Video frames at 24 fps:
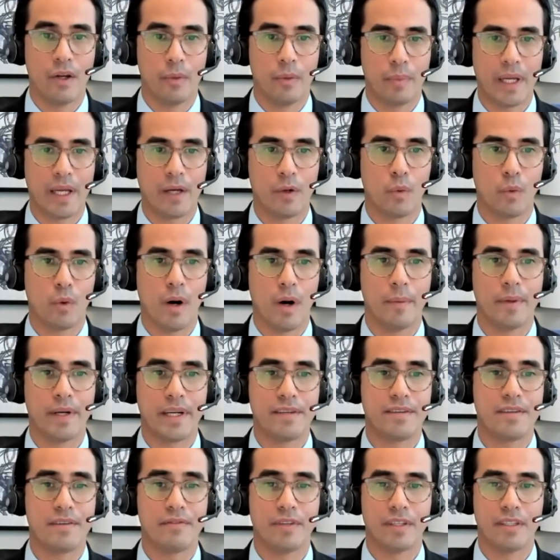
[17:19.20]
being a woman
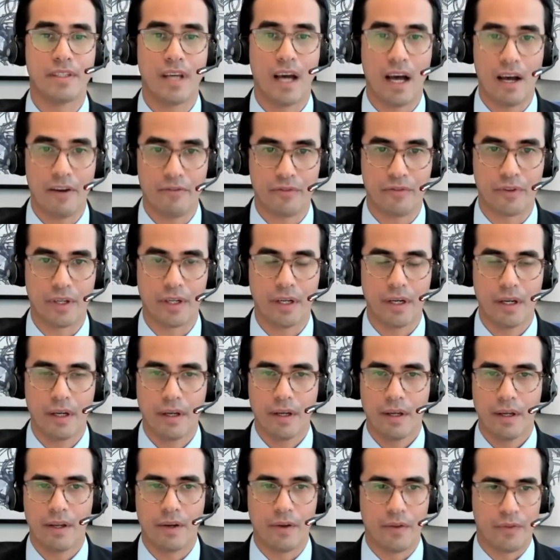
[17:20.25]
is even tougher.
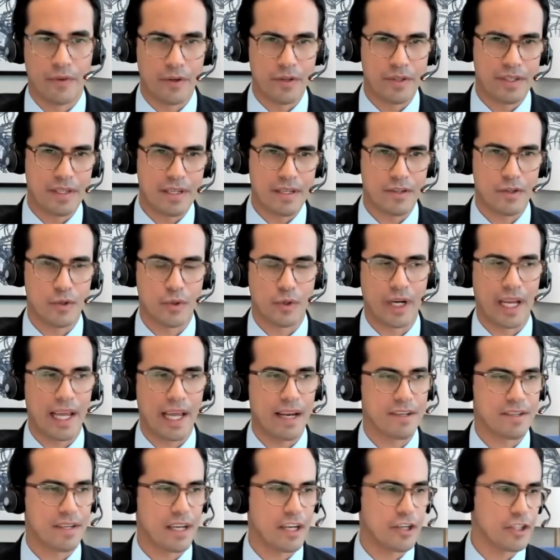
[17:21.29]
There's this
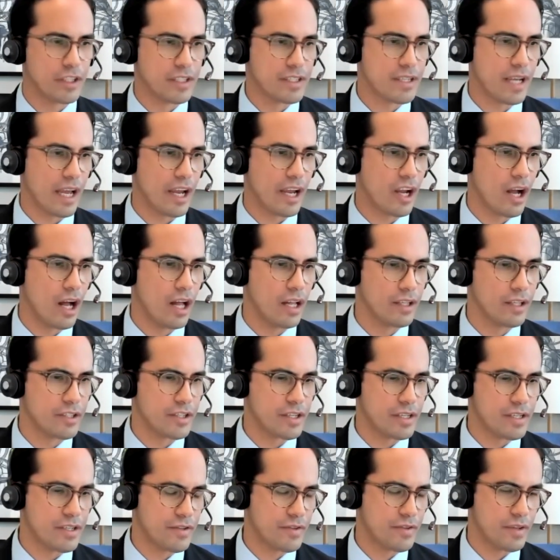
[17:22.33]
organizational
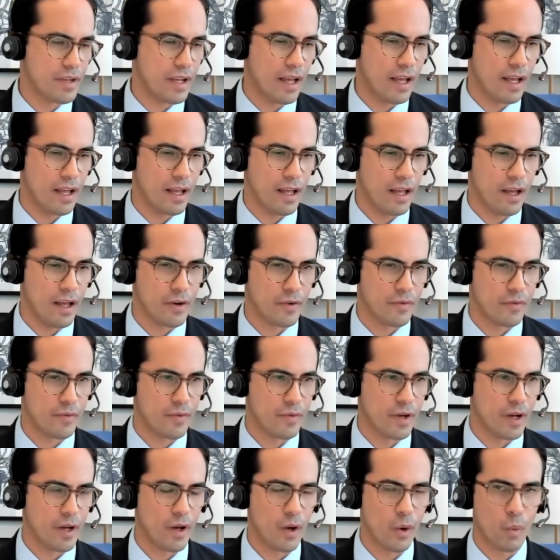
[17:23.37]
psychologist out of
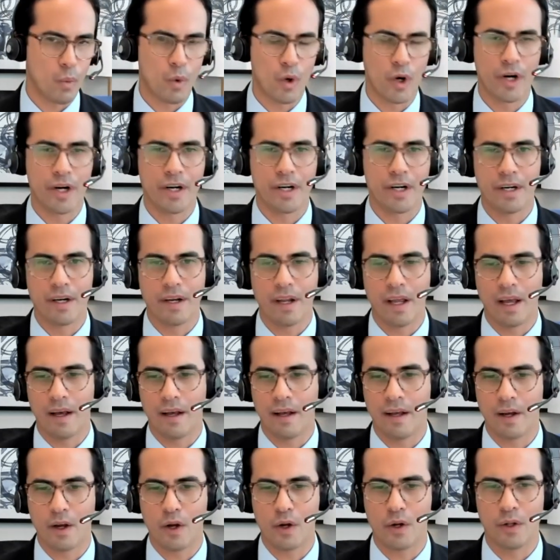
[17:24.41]
Wharton
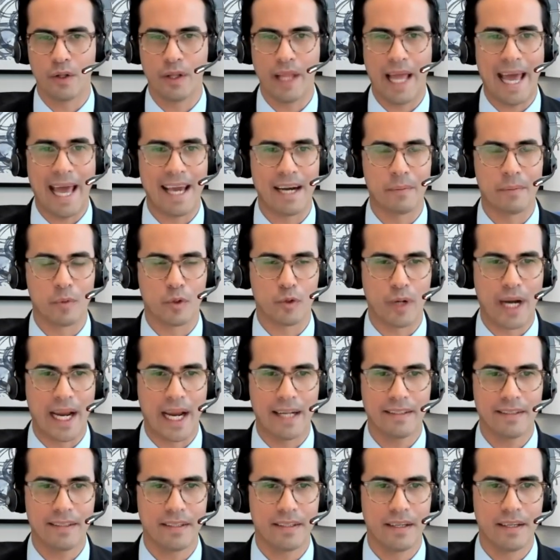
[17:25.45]
called Adam
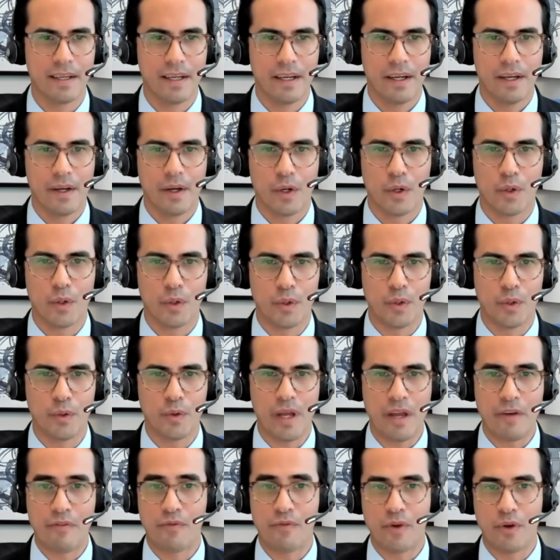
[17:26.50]
Grant, who,
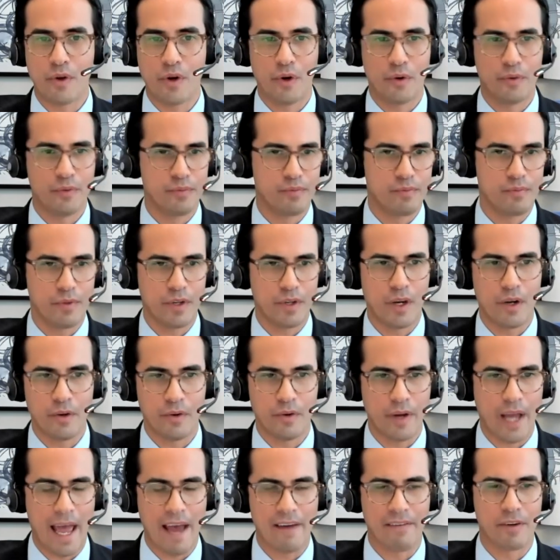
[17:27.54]
if you don't,
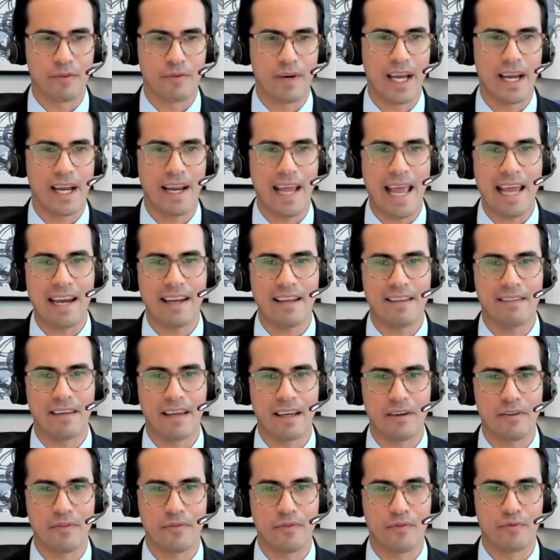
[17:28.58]
haven't read
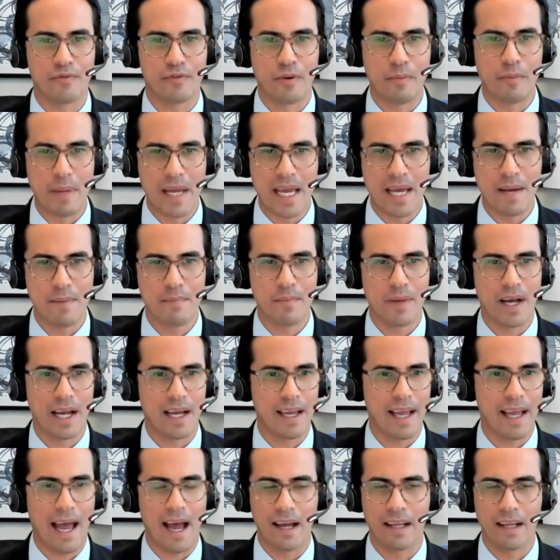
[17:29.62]
anything from him,
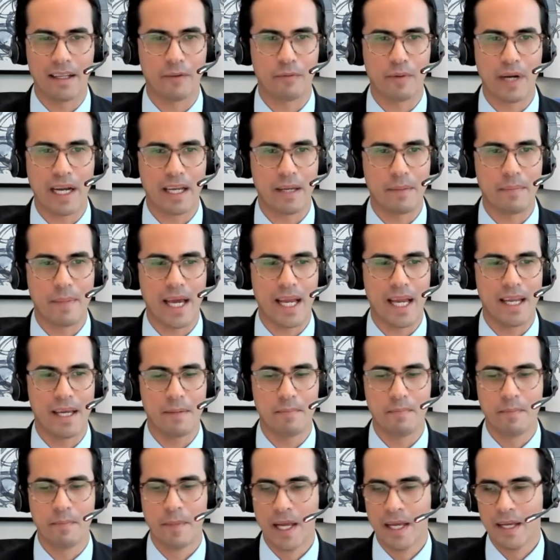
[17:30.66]
I highly recommend
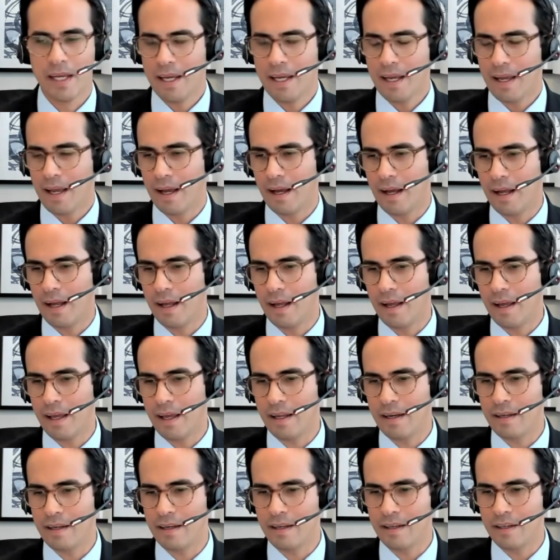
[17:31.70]
him.
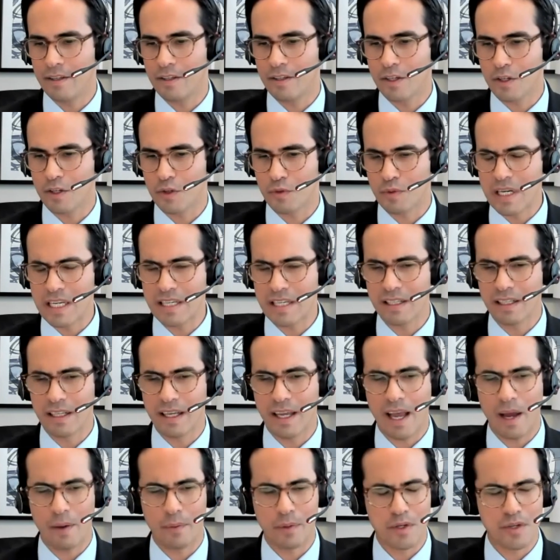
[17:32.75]
And just recently,
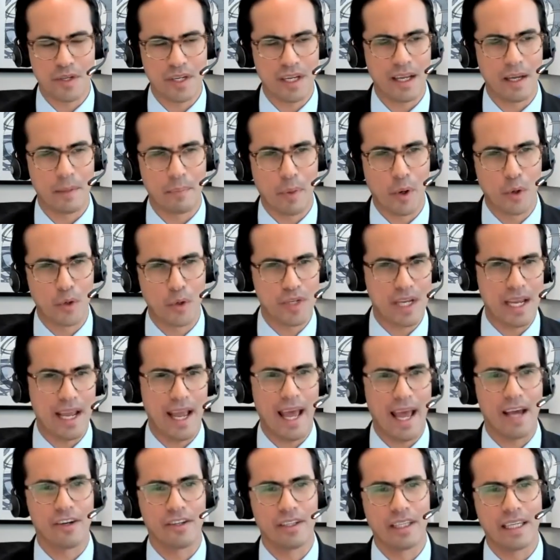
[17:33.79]
I was seeing a post he
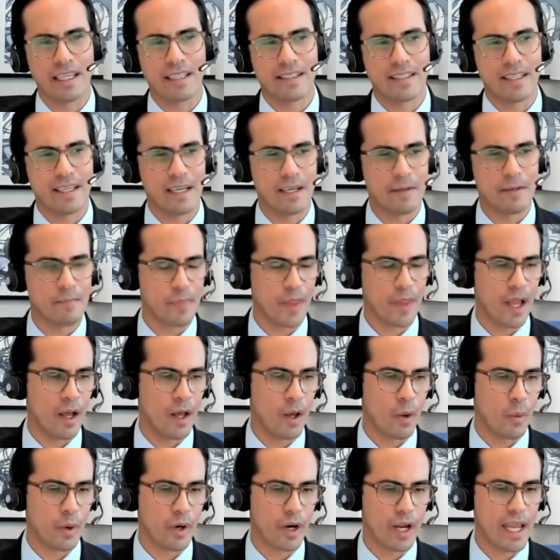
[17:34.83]
had on
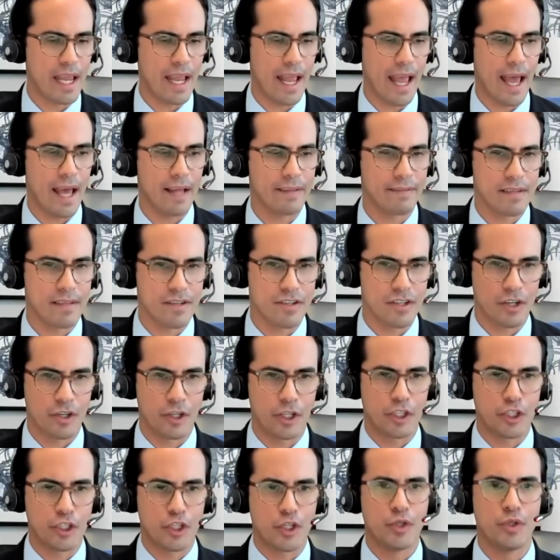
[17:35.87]
LinkedIn where he had this
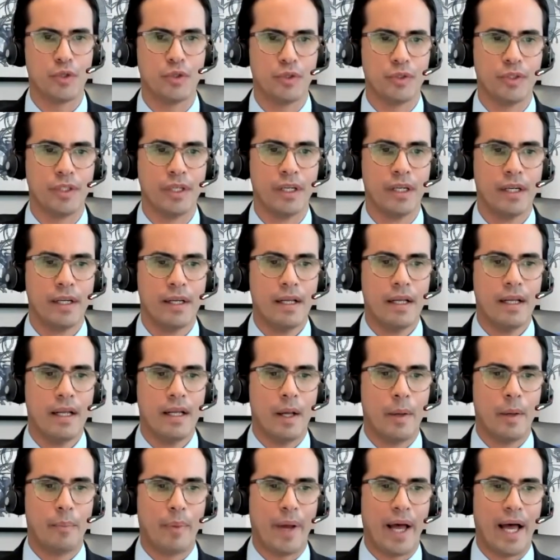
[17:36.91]
cartoon
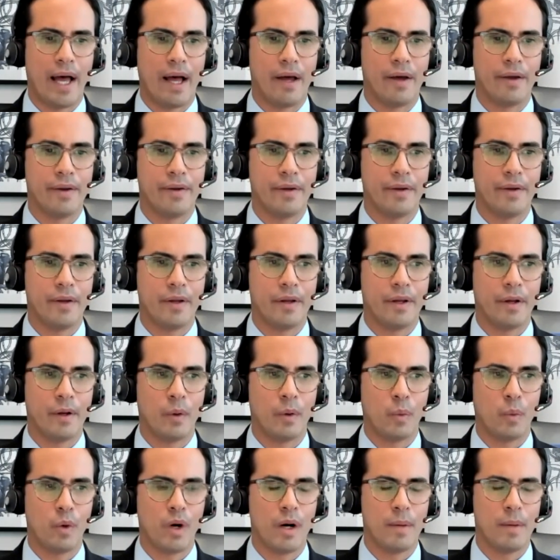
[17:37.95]
about a
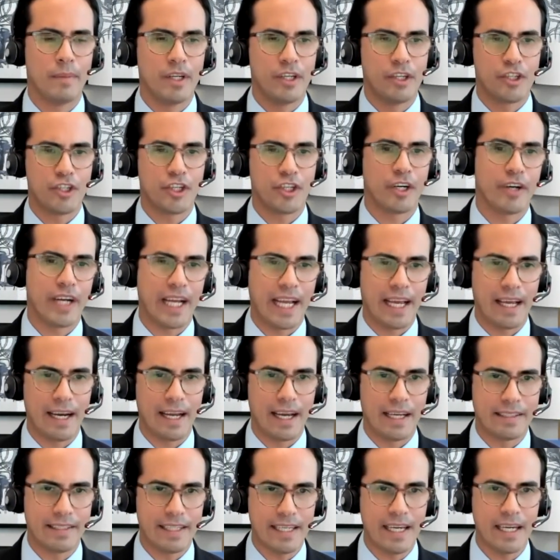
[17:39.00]
woman sharing an
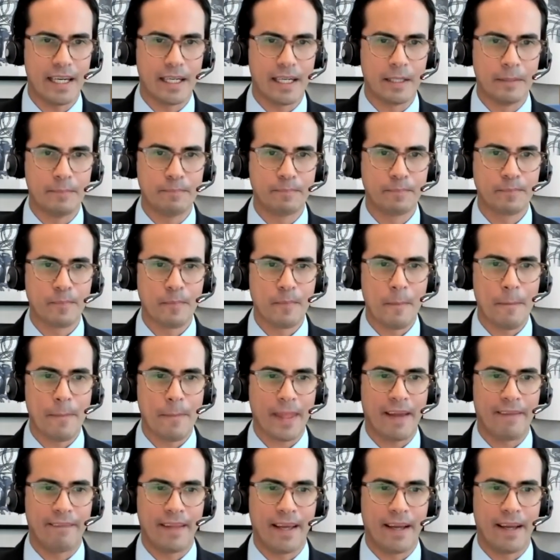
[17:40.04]
idea,
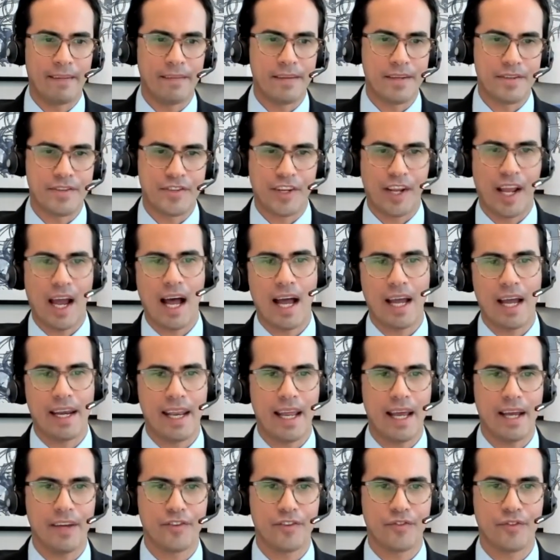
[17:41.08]
and then this guy
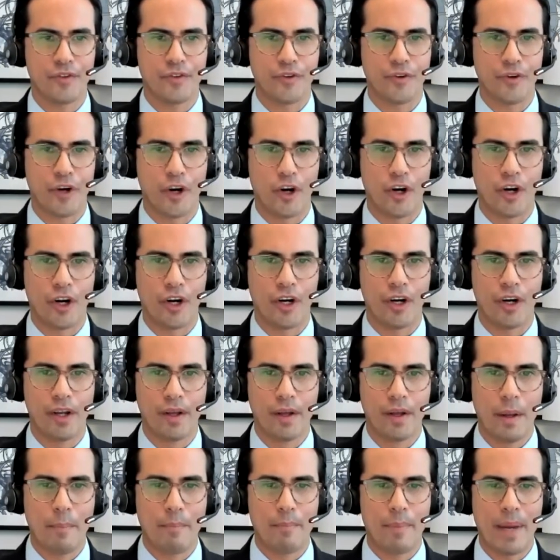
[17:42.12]
next to her
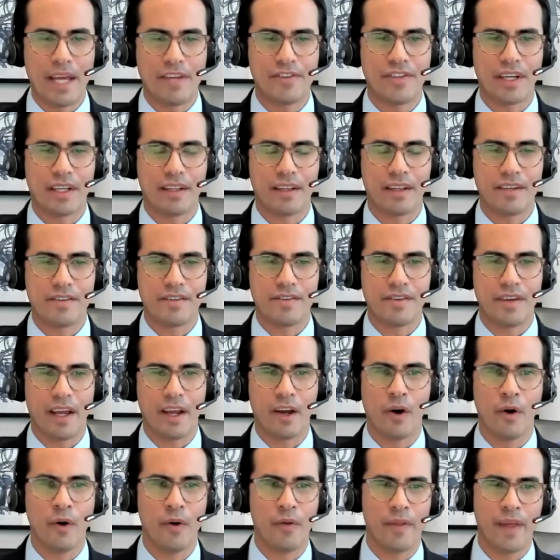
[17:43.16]
basically saying,
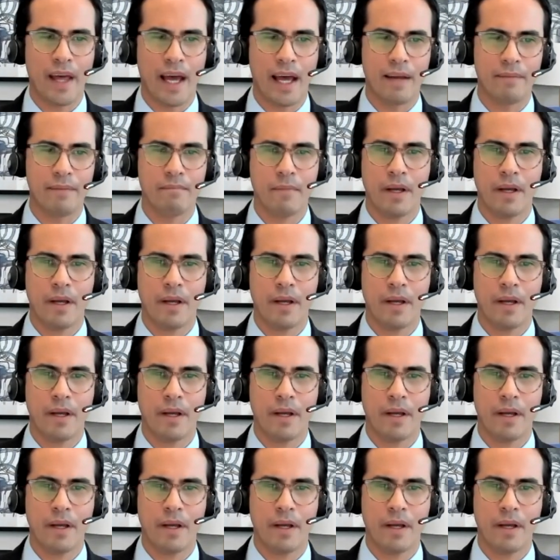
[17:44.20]
"Oh, that